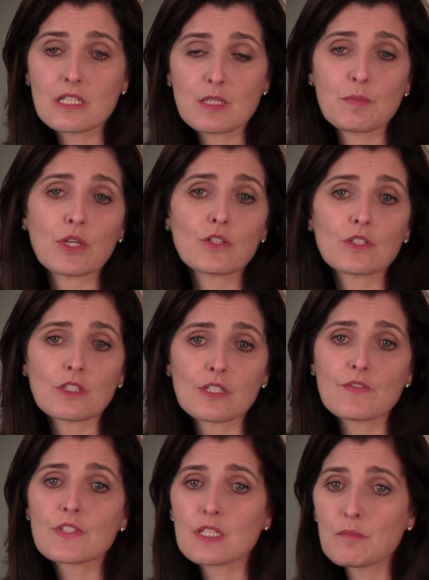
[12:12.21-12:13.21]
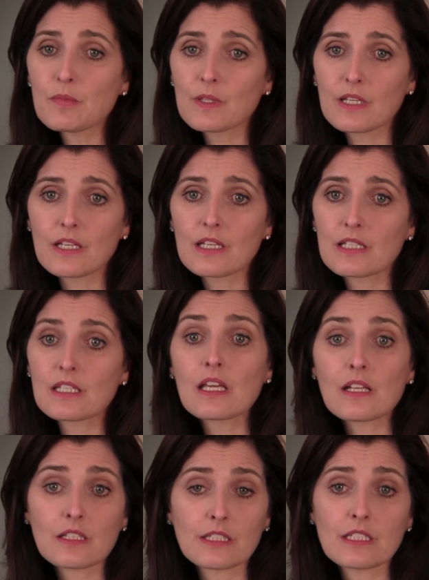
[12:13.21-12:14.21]
It's better to live simply in
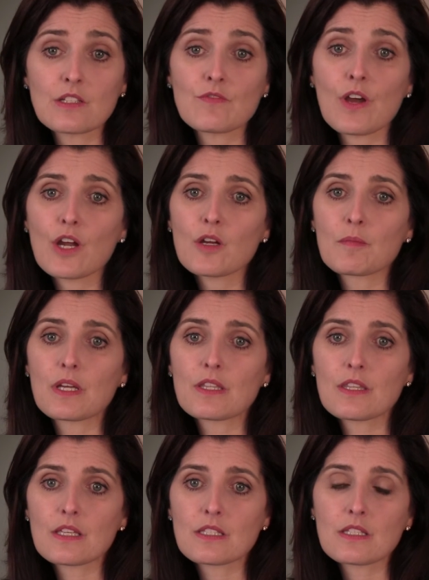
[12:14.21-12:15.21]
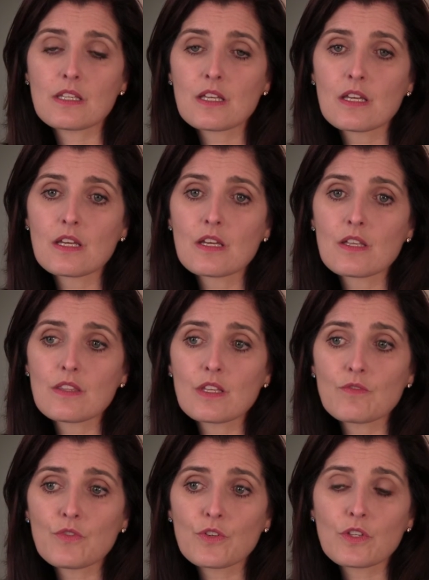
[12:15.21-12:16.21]
a clean environment
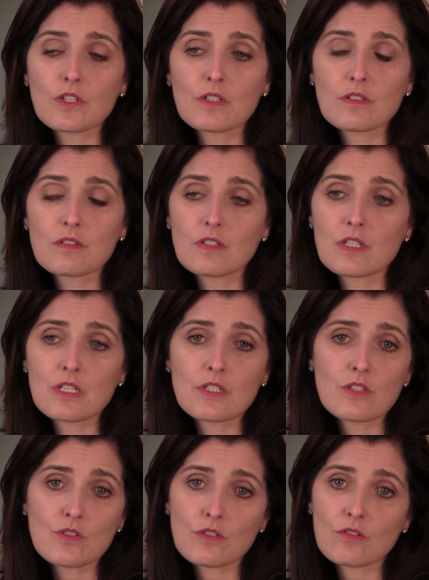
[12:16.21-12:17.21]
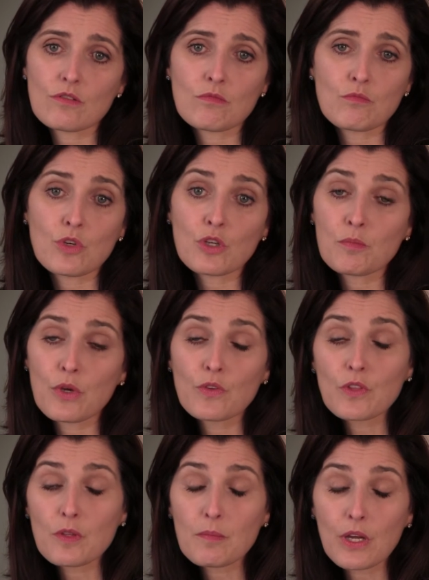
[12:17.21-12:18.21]
than for the kids or one or
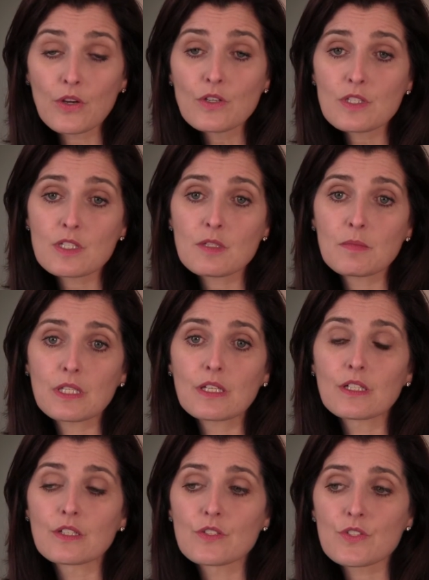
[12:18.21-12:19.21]
both of the parents to be ill.